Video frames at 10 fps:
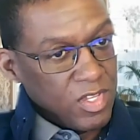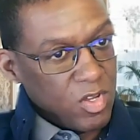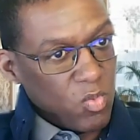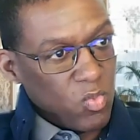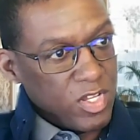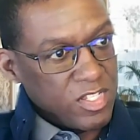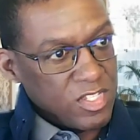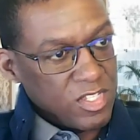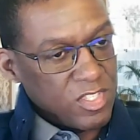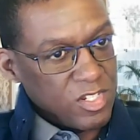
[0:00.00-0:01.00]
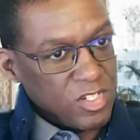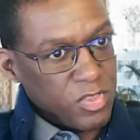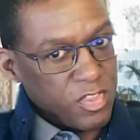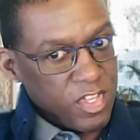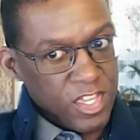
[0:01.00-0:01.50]
what is it that
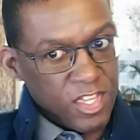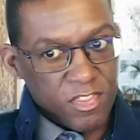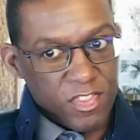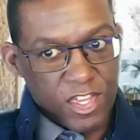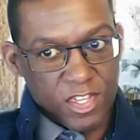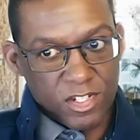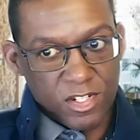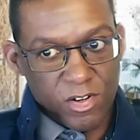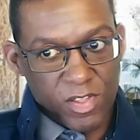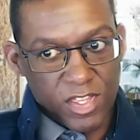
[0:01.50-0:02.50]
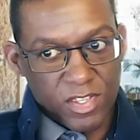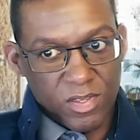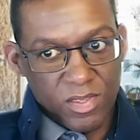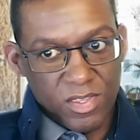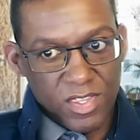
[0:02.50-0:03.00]
you think that, like,